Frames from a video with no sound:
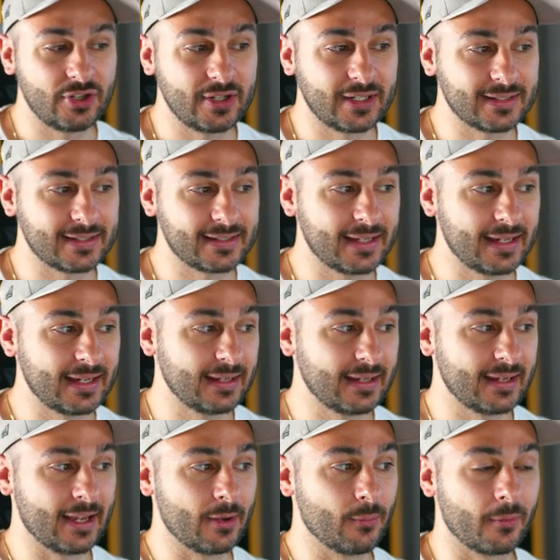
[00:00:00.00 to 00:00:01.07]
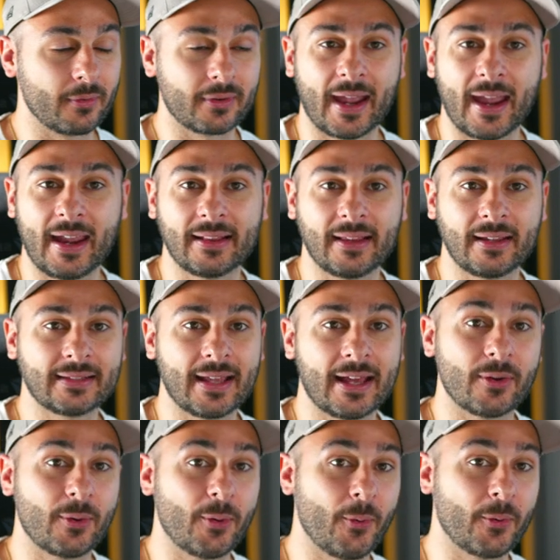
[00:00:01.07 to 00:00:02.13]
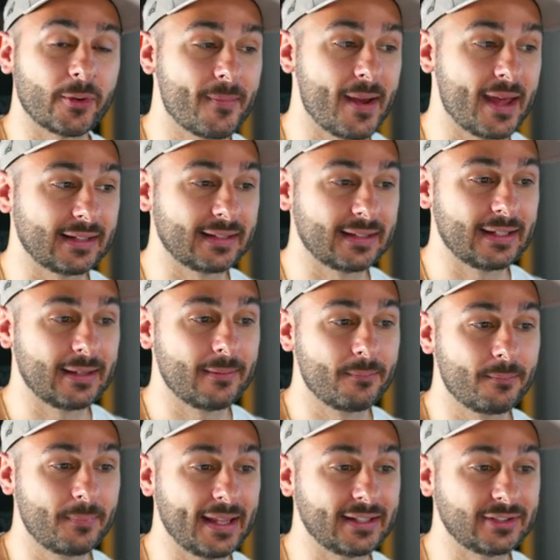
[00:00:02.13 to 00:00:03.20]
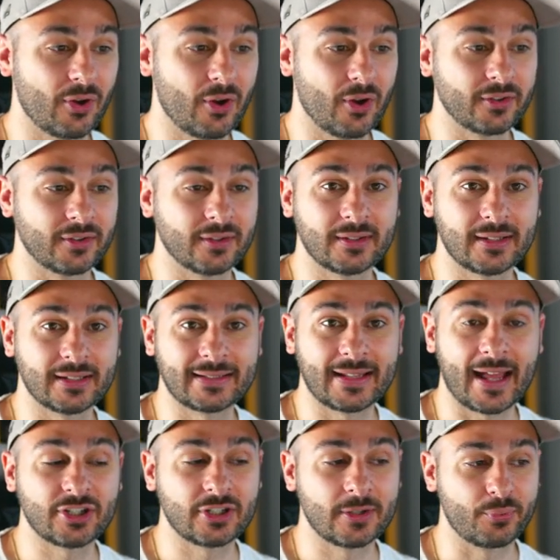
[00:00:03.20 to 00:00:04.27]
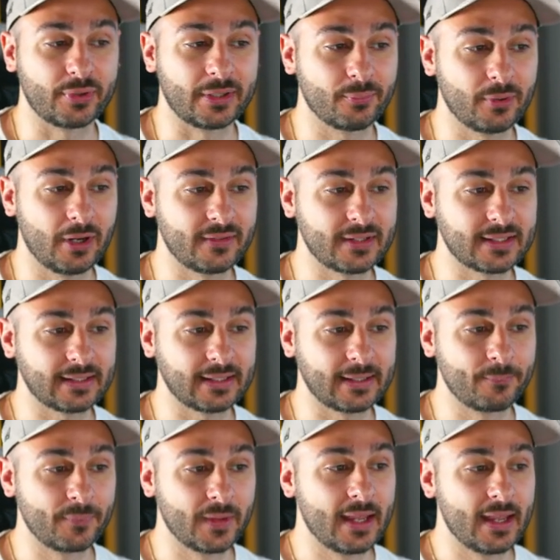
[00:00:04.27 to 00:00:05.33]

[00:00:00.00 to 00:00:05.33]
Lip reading: You can see it will calculate that automatically based on the stats you put in previously.